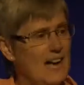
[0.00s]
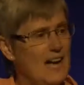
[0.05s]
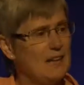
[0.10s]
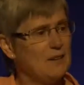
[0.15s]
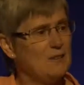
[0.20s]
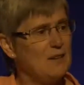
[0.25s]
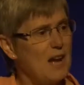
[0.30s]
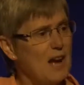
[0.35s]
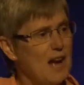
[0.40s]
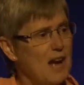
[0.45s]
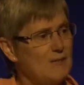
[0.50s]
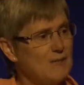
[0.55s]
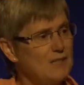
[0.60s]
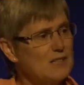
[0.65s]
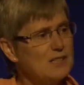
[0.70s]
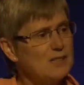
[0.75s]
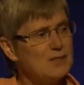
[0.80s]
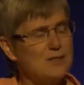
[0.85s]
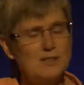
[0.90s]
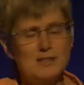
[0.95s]
And
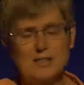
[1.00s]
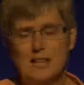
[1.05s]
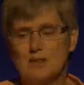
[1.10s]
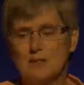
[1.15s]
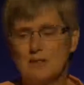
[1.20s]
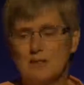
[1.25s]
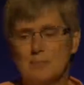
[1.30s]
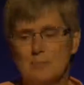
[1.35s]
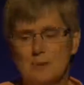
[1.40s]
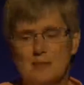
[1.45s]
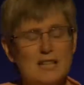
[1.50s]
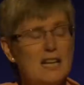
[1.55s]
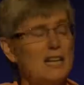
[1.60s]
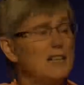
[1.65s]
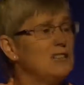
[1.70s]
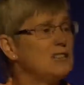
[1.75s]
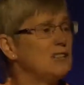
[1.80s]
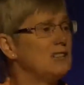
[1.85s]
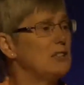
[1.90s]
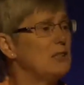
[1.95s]
this turns out
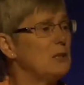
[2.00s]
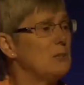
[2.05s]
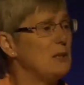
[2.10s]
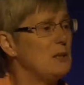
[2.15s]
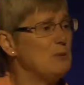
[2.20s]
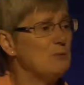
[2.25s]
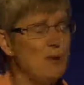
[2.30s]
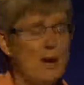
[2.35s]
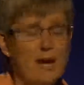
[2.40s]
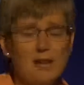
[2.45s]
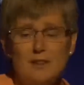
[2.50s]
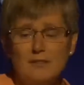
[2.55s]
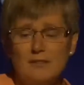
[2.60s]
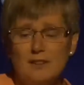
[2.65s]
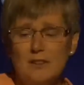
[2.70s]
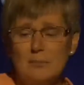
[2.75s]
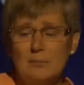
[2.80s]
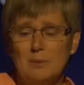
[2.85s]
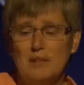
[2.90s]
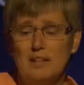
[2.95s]
potentially to be
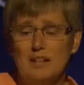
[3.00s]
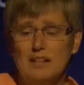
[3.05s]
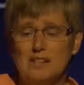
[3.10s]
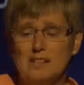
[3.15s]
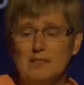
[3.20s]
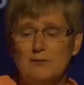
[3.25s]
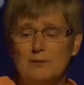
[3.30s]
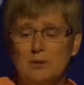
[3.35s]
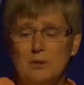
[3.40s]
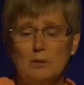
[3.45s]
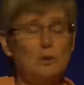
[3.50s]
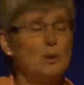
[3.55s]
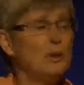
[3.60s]
relevant because if you